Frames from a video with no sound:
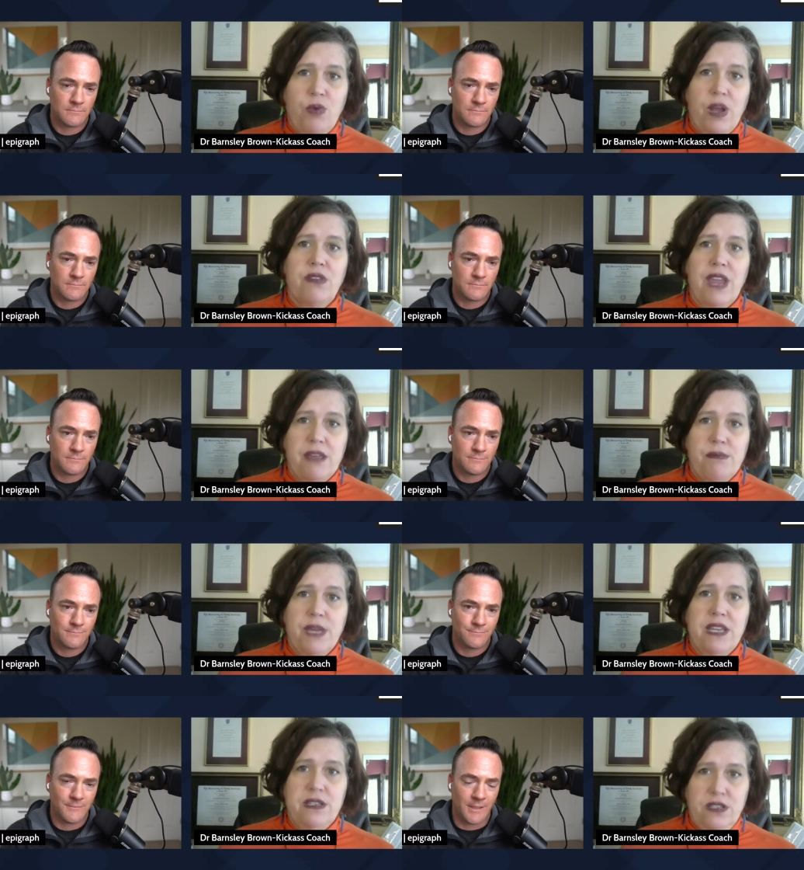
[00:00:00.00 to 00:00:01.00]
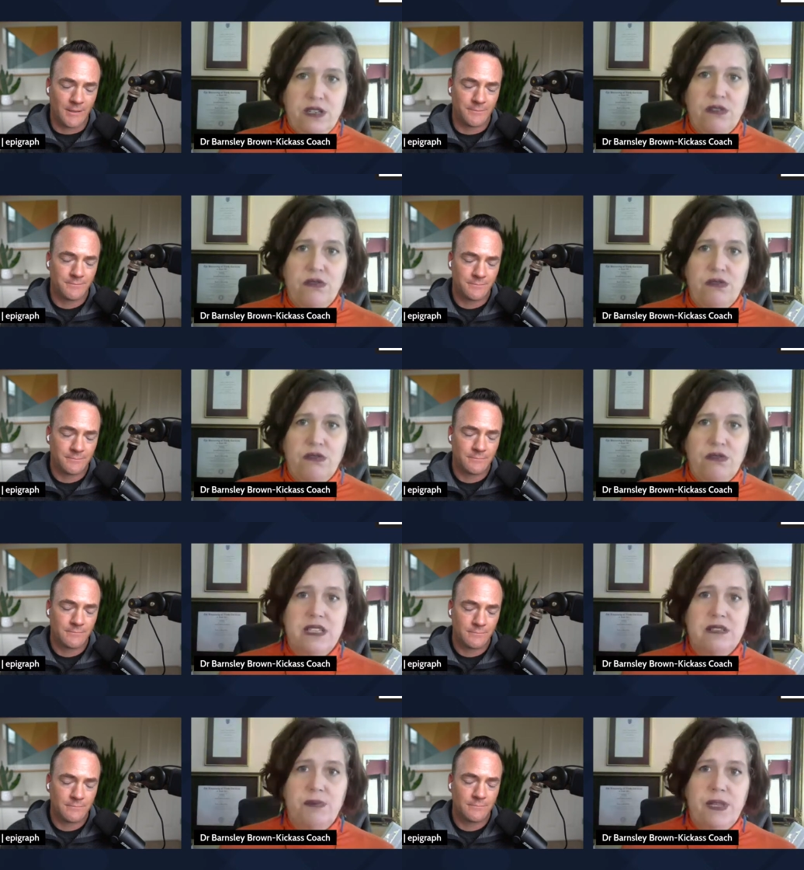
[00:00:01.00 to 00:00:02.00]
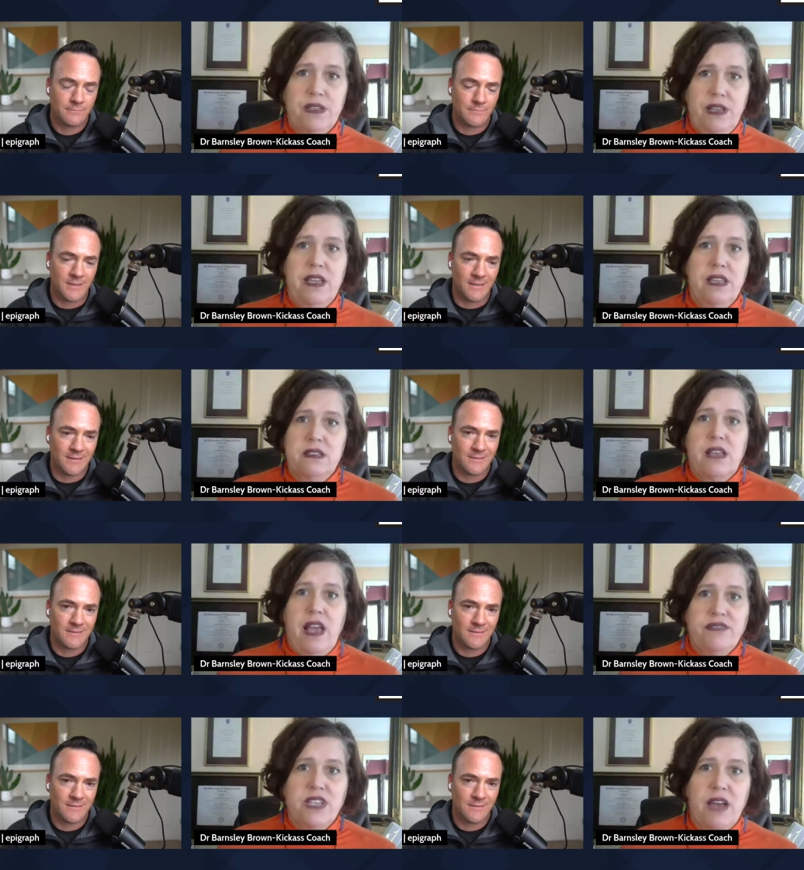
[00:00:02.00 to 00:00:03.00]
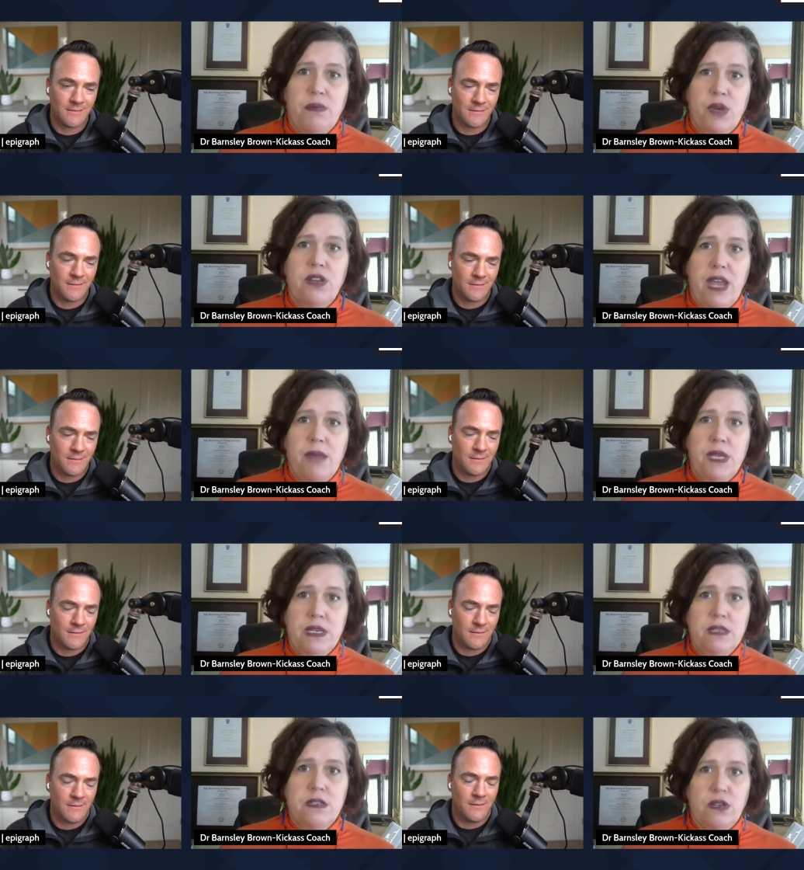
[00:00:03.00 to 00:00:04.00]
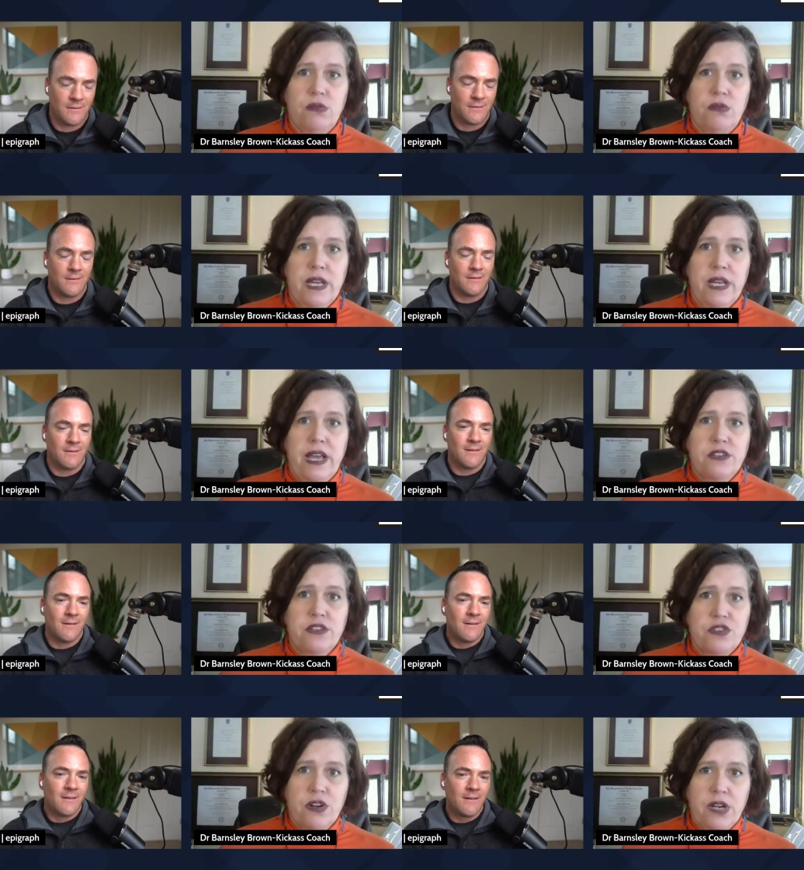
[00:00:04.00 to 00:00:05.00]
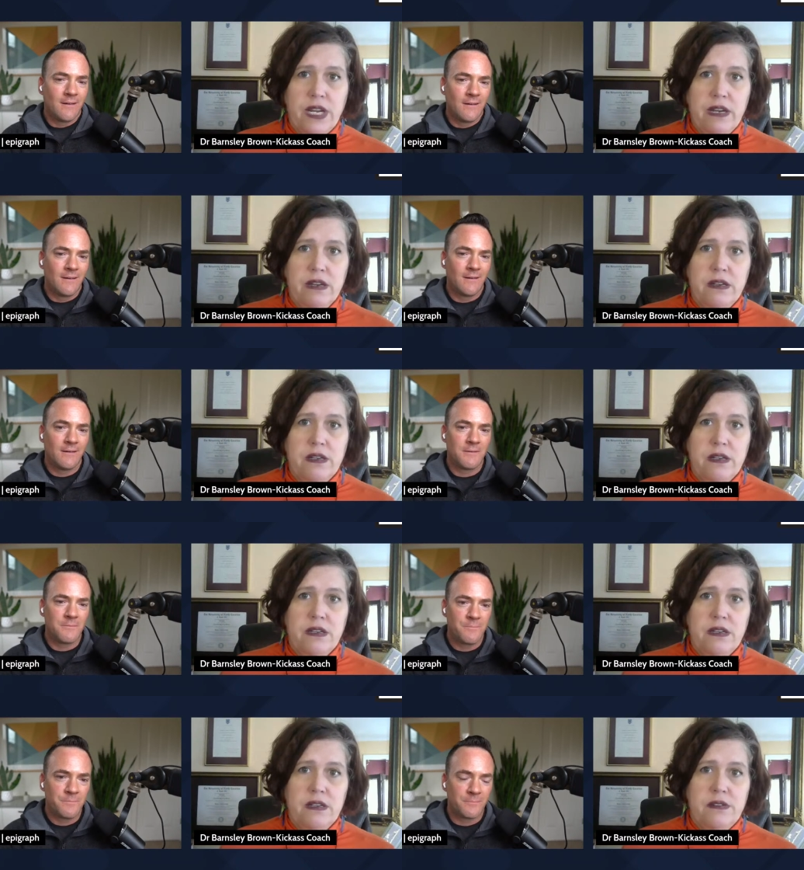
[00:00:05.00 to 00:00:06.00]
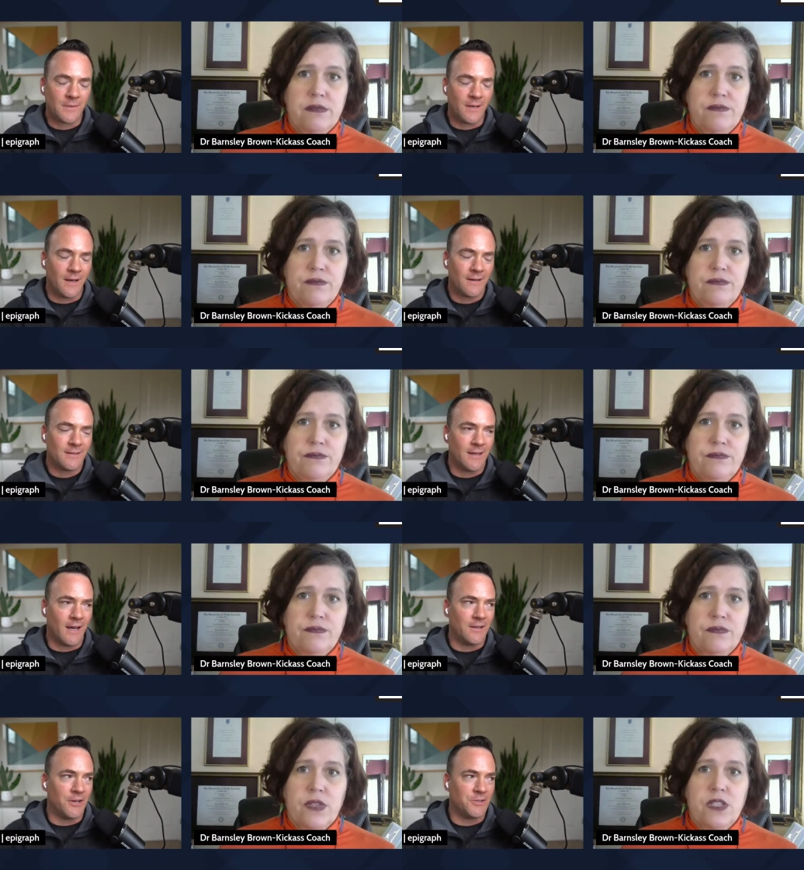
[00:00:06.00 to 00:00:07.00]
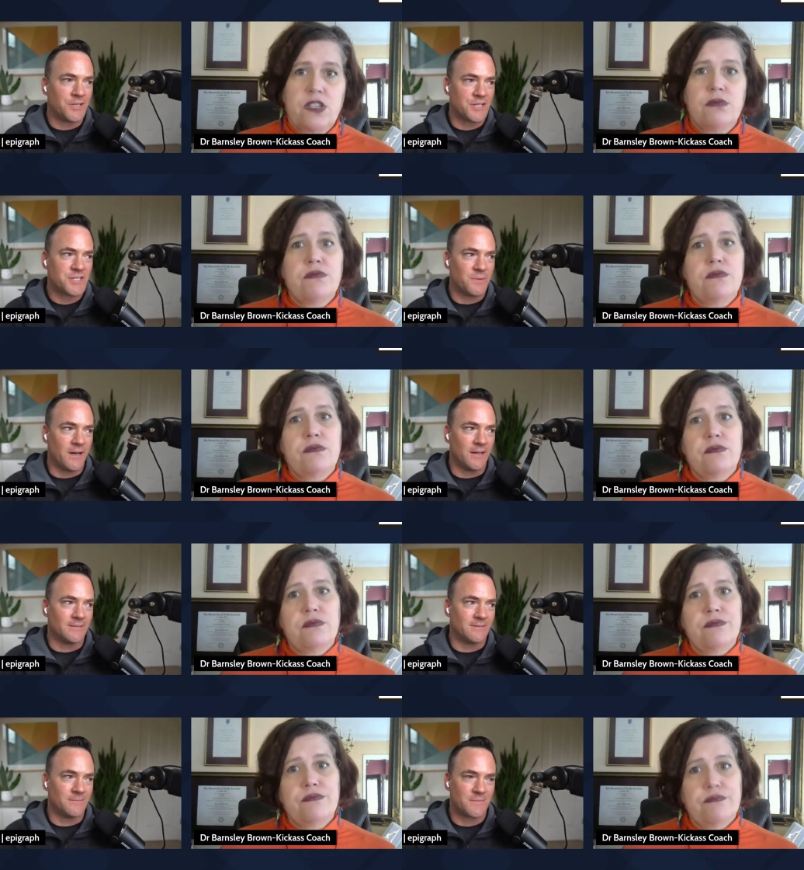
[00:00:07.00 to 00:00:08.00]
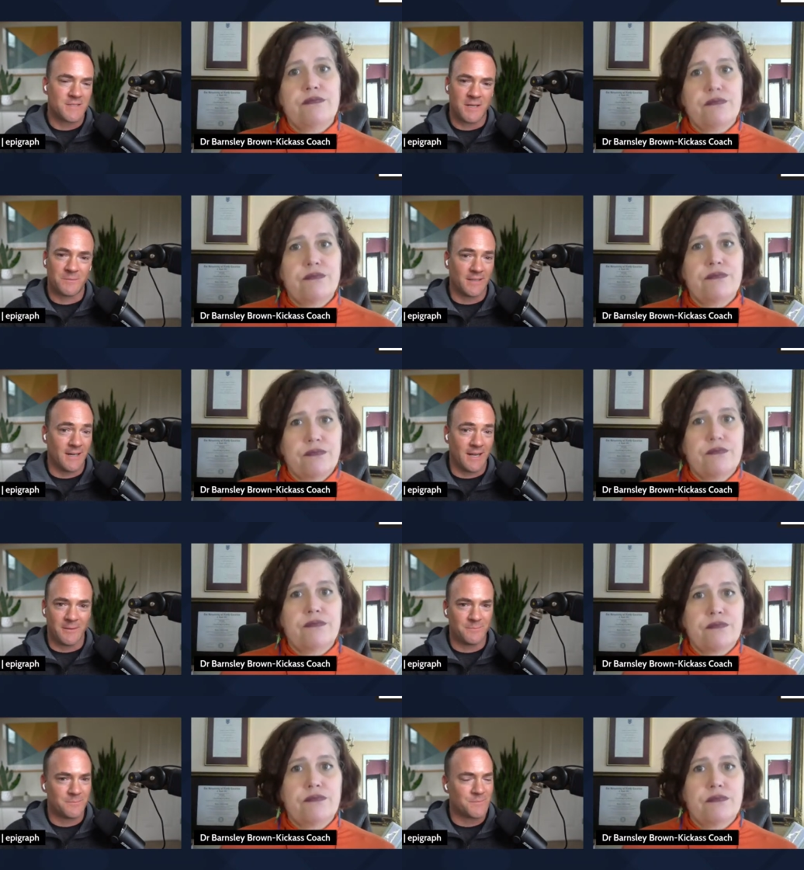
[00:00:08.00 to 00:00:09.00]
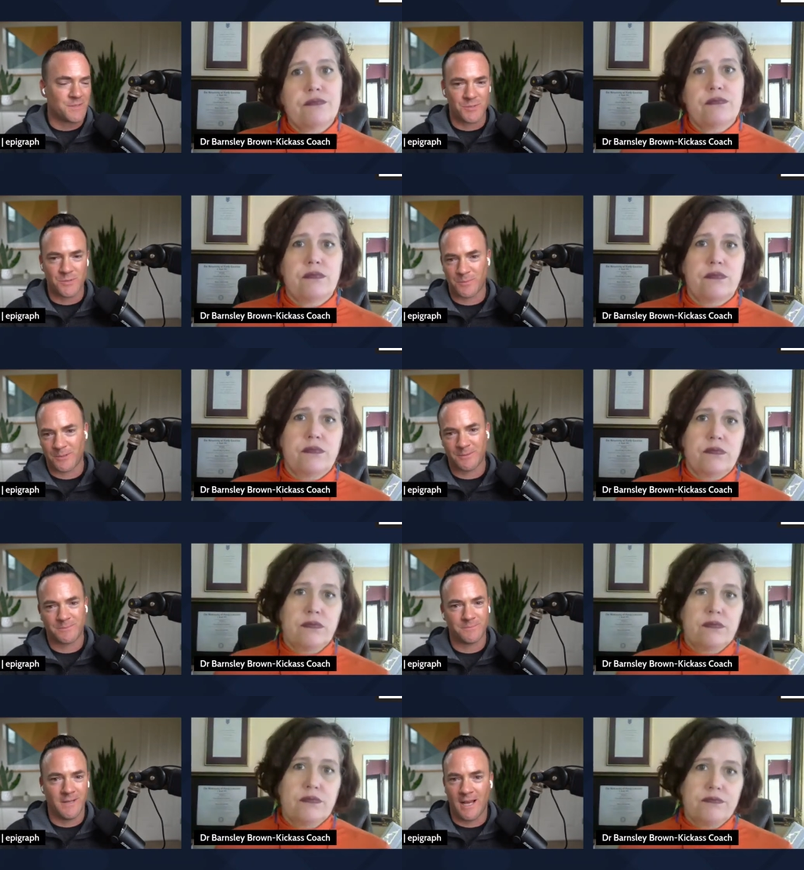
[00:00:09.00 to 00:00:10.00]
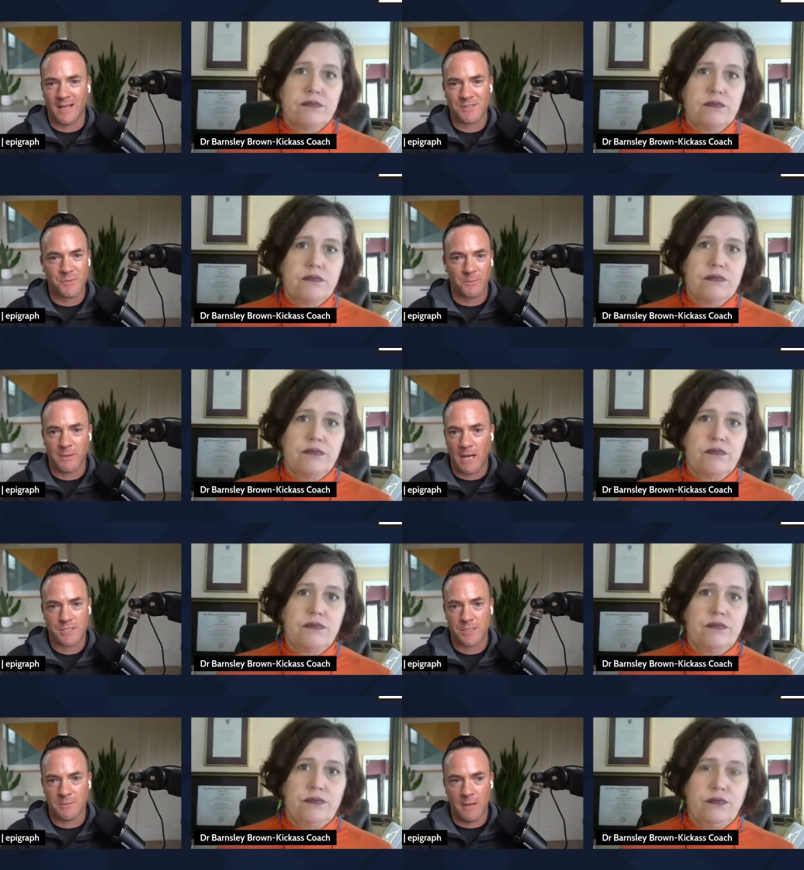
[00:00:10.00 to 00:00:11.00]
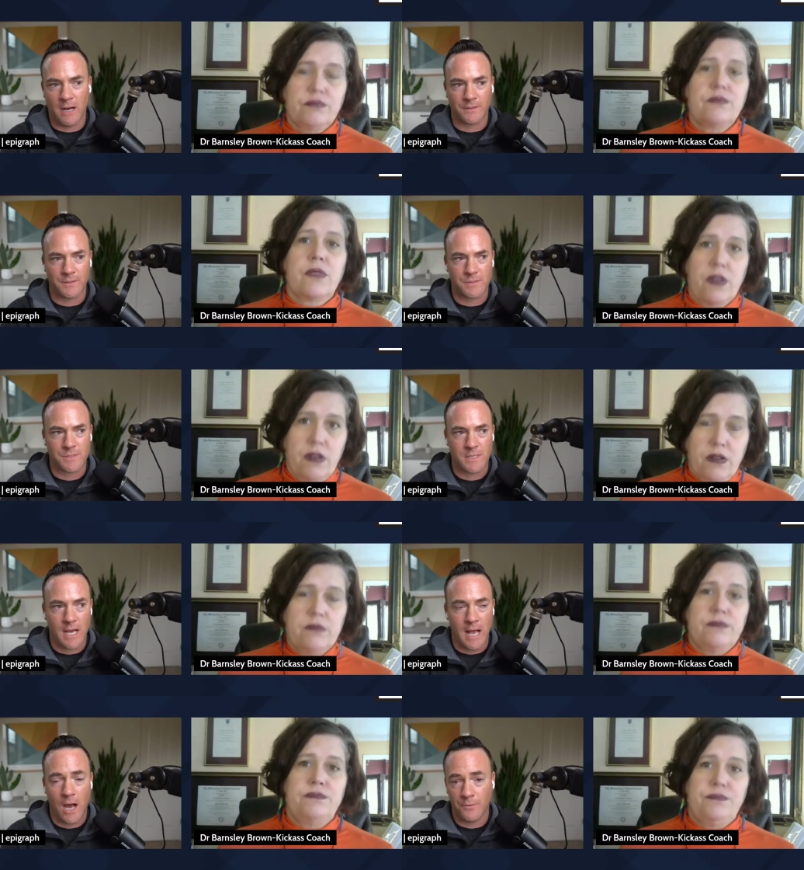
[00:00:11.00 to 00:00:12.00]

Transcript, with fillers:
Speaker 1: what you came into yeah. in this in this lifetime, what you came into as your journey.
Speaker 2: Yeah, yeah. No, so, you touched upon something that I'm super, yeah, super passionate about. Is yeah, how